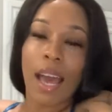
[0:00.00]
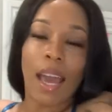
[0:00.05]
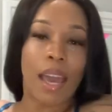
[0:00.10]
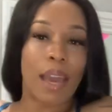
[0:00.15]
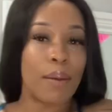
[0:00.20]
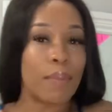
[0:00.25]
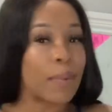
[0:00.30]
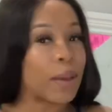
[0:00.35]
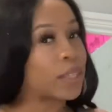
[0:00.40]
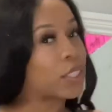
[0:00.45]

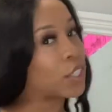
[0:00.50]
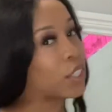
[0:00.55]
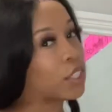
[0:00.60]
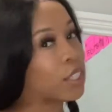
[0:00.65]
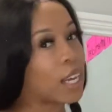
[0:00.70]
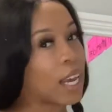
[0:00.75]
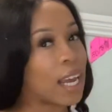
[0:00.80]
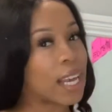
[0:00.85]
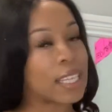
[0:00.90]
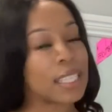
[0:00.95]
And make sure you
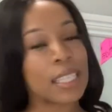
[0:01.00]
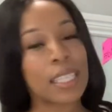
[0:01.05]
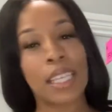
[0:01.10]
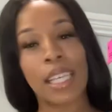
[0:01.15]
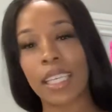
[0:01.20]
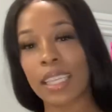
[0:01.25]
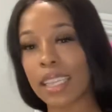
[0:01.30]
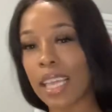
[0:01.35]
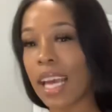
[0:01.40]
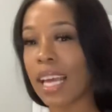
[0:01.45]
guys
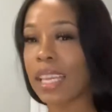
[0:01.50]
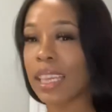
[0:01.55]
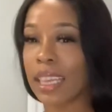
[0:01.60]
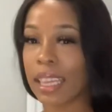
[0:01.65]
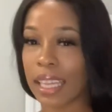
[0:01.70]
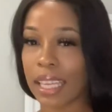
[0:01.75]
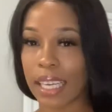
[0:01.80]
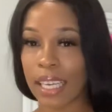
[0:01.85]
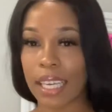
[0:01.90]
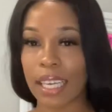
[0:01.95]
click that
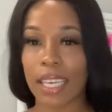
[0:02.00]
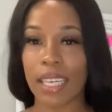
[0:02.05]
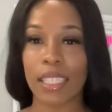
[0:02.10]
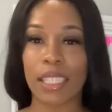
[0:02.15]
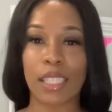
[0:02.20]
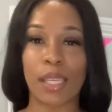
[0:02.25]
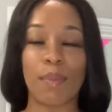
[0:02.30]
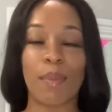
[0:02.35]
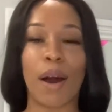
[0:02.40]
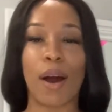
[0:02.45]
link
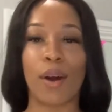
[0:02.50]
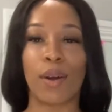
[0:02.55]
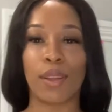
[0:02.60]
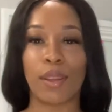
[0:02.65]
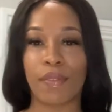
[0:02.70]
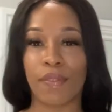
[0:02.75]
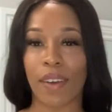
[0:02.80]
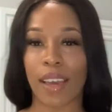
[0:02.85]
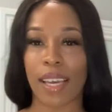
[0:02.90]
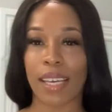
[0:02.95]
to my
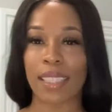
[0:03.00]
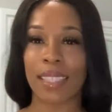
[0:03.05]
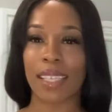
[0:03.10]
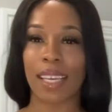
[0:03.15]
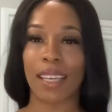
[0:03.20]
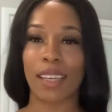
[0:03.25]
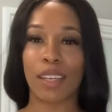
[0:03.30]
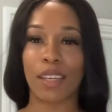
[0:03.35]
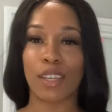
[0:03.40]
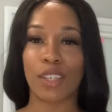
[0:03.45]
OnlyFans
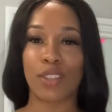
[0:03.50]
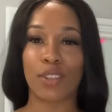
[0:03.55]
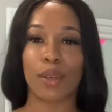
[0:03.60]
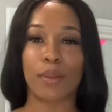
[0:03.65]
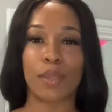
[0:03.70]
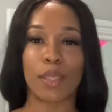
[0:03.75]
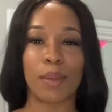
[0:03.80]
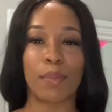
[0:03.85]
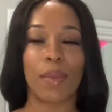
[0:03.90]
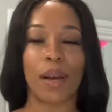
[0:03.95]
in the
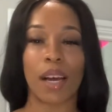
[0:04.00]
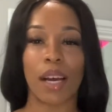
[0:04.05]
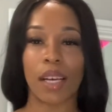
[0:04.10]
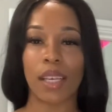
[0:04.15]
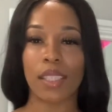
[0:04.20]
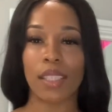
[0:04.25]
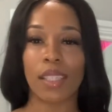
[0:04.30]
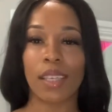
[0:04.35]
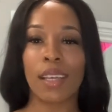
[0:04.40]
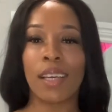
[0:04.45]
description
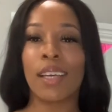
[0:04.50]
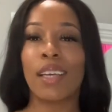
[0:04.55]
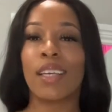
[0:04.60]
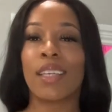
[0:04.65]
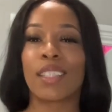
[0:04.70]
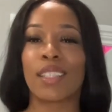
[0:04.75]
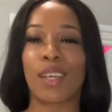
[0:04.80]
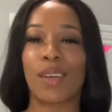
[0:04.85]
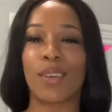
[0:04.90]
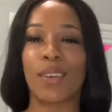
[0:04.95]
box
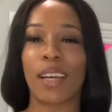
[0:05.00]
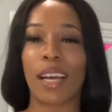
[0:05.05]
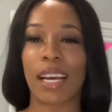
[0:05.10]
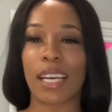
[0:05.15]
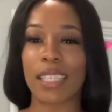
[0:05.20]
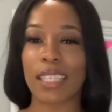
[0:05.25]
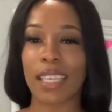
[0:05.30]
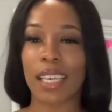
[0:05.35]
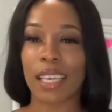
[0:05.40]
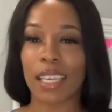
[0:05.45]
so you
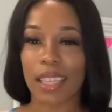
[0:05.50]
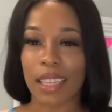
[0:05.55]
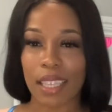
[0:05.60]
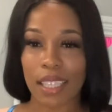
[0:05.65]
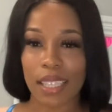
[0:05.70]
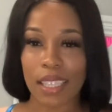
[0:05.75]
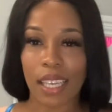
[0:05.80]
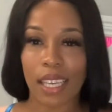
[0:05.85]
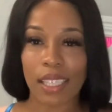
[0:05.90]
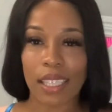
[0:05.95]
guys can get the
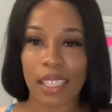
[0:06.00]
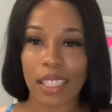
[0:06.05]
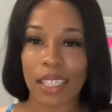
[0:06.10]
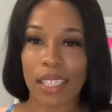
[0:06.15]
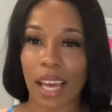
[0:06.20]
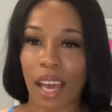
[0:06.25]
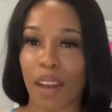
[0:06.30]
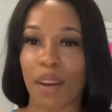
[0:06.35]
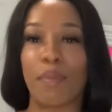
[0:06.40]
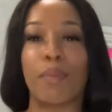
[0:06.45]
sexy
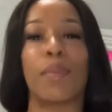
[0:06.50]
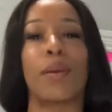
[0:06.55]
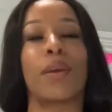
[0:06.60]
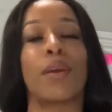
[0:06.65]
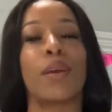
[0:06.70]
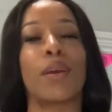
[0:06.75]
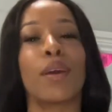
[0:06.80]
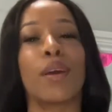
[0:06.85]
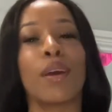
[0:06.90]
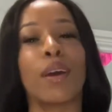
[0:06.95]
side of
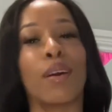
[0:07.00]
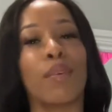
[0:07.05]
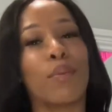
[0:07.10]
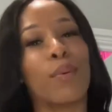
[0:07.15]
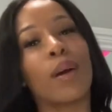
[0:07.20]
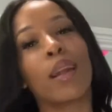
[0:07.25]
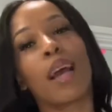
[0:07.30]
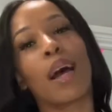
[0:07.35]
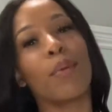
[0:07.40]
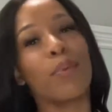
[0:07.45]
me of
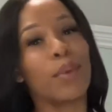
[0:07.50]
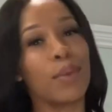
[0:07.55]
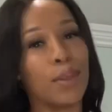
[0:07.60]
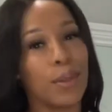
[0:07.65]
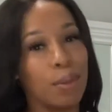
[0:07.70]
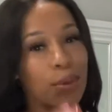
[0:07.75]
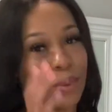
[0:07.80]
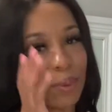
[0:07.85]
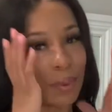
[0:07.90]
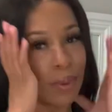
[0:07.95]
what I will
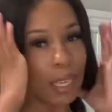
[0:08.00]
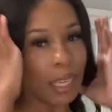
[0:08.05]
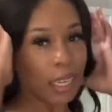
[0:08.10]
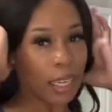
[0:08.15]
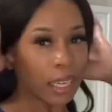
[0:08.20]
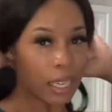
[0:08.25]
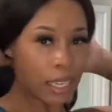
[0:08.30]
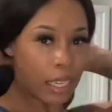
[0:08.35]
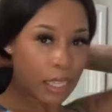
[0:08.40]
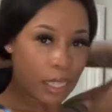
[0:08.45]
do
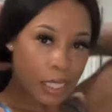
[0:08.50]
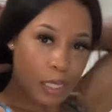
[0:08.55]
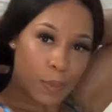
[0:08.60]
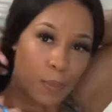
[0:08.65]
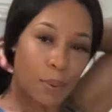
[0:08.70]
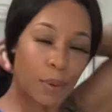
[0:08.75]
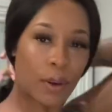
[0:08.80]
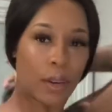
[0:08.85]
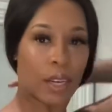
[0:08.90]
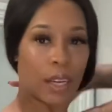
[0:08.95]
in this
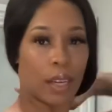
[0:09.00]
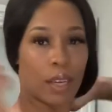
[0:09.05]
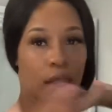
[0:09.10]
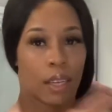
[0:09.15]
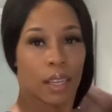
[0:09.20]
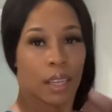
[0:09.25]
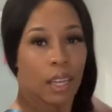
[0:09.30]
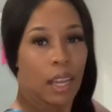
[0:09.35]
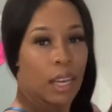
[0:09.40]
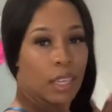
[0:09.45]
pretty
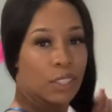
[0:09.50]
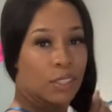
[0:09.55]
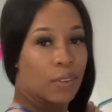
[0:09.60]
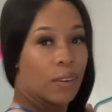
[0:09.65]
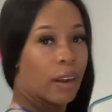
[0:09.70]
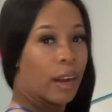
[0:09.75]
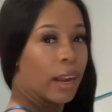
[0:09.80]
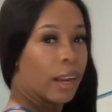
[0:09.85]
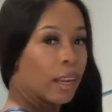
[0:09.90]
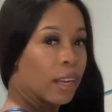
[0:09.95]

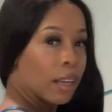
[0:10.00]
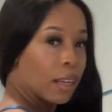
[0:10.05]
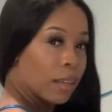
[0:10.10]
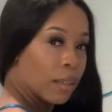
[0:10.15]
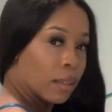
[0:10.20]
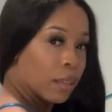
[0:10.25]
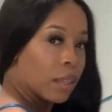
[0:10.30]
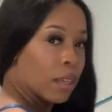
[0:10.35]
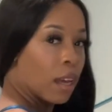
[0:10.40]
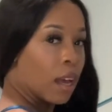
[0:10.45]
lingerie.
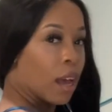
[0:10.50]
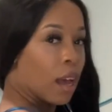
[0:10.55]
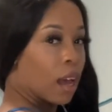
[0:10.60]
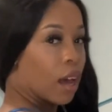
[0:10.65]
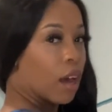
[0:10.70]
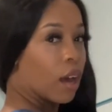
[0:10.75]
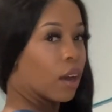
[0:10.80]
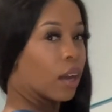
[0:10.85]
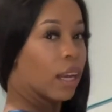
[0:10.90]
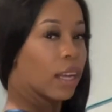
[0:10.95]

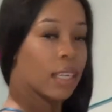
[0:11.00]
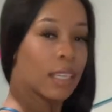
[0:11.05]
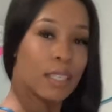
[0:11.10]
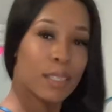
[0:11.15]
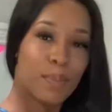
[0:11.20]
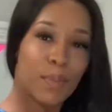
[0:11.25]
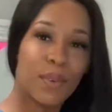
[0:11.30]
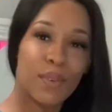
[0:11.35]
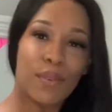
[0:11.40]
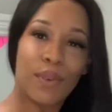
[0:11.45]
Okay, let's
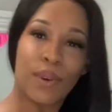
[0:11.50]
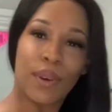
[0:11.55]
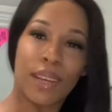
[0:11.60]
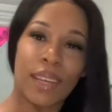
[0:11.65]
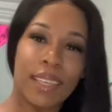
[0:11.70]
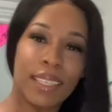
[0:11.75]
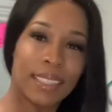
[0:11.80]
move on.